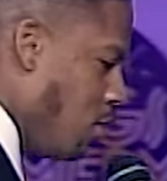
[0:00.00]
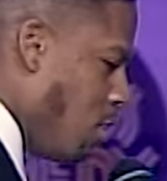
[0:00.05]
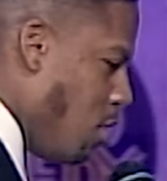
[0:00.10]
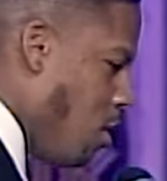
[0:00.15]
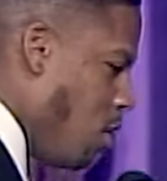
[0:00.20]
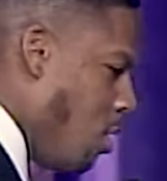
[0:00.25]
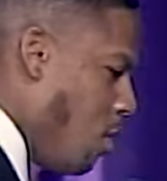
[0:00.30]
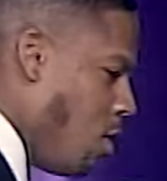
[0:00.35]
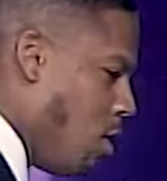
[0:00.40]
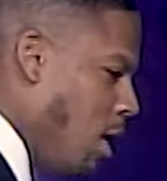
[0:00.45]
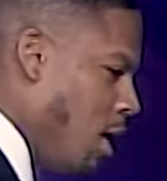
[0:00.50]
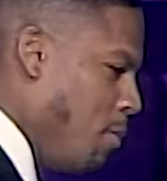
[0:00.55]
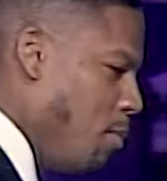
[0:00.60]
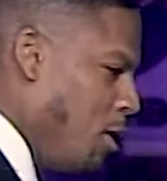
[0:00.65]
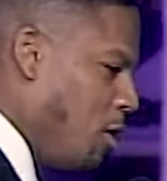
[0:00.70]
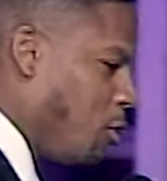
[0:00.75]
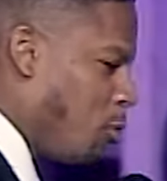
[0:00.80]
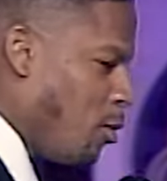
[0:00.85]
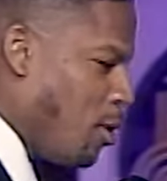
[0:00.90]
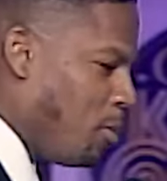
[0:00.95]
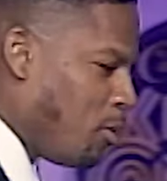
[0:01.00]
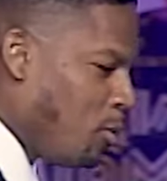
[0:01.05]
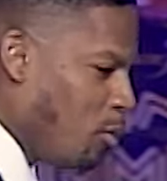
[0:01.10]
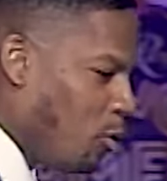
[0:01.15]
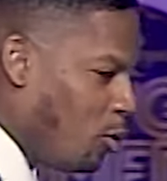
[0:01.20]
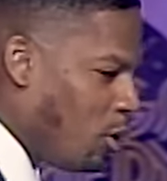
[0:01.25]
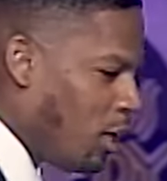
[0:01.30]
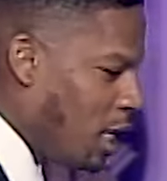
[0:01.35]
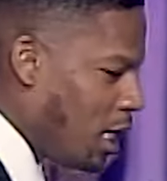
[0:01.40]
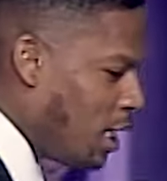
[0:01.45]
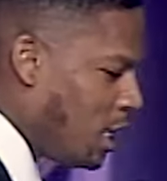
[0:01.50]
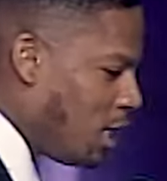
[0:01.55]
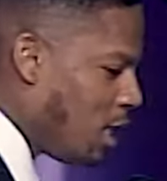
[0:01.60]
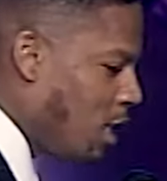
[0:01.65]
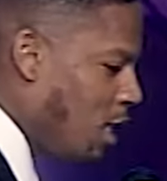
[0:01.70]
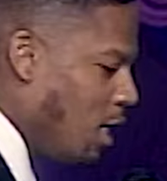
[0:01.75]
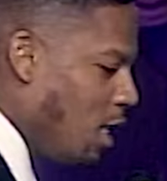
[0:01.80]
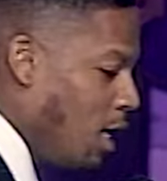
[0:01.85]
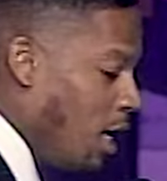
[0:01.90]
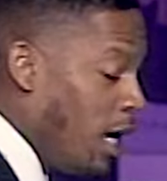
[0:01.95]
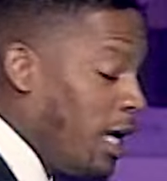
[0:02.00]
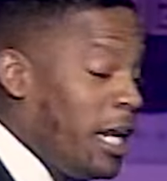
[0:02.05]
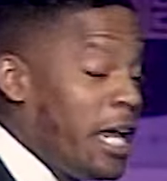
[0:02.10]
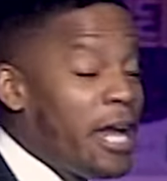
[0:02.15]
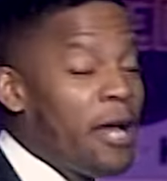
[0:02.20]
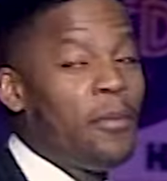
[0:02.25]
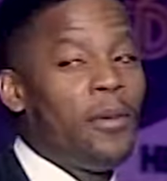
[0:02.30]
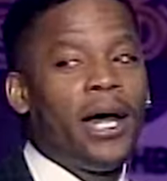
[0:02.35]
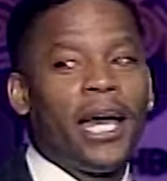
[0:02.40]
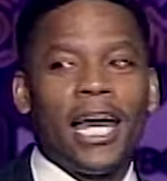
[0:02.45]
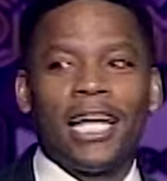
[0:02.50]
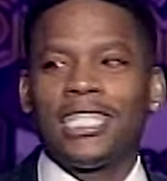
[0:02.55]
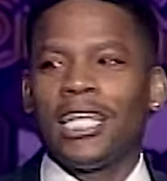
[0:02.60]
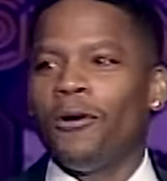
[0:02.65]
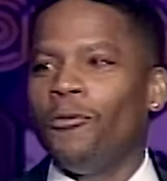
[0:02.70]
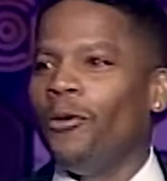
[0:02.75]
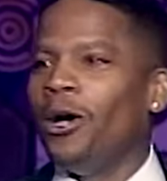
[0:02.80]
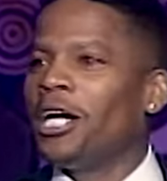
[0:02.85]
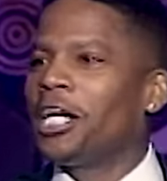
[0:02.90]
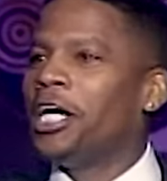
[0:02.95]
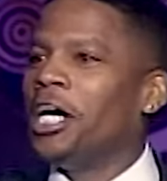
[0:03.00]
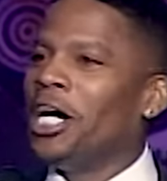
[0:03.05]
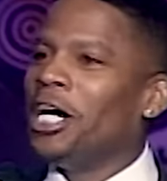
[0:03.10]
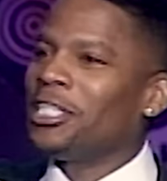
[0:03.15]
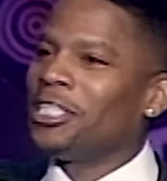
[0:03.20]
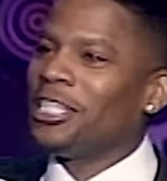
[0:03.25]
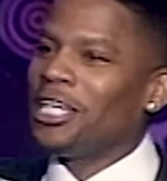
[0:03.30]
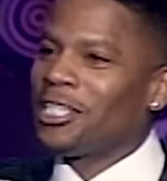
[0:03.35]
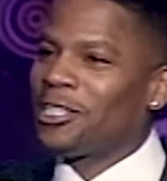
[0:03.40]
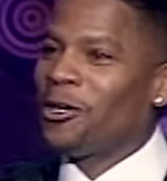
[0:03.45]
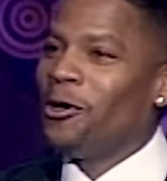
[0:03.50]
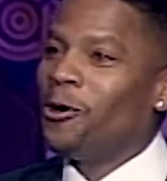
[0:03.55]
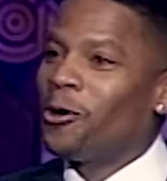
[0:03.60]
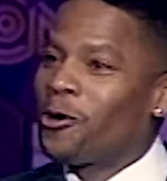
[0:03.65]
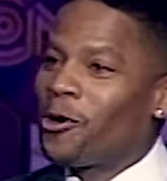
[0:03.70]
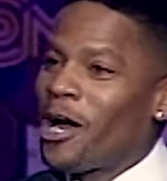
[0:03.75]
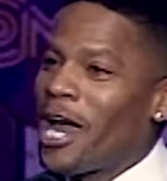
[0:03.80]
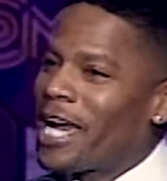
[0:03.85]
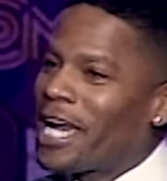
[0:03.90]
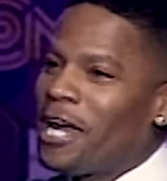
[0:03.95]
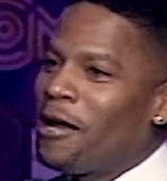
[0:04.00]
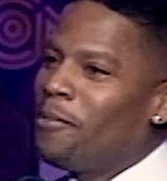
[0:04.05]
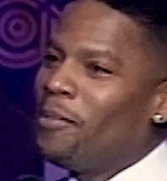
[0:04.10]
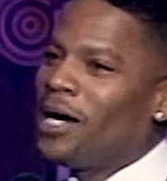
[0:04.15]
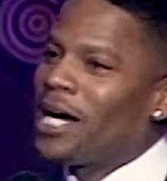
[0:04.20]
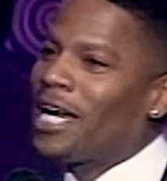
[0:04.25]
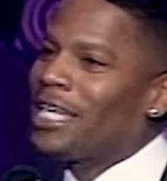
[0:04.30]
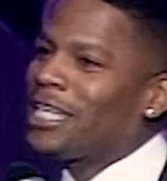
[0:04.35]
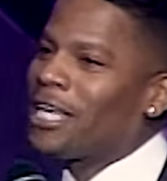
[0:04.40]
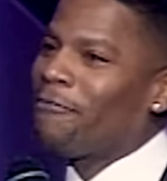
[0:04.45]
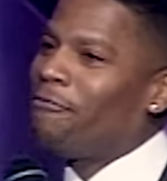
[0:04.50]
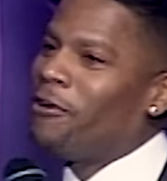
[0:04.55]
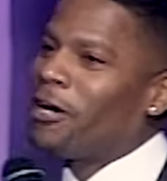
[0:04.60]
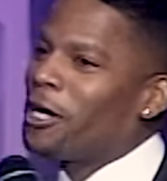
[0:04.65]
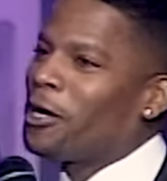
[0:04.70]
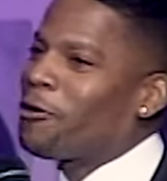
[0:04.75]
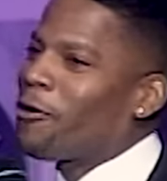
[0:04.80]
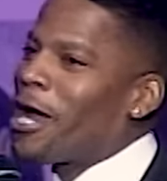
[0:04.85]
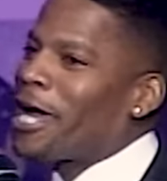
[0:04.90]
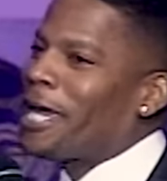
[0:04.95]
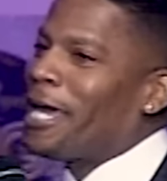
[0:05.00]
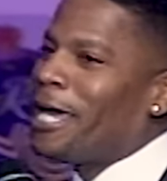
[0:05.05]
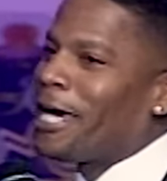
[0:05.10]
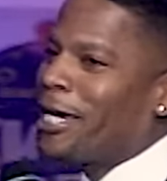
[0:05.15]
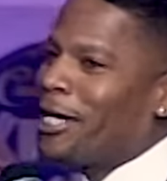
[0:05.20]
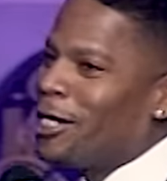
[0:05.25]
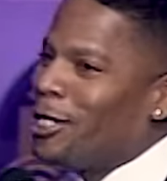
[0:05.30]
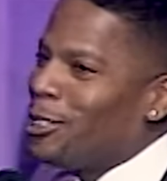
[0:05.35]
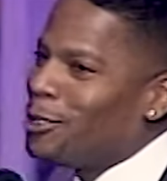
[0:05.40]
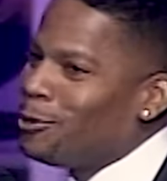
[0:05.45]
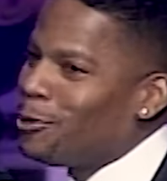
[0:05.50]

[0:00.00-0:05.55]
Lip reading: Oh, they be tripping, boy. And everybody got that one cousin that's on crack. Everybody got that fucking crackhead cousin.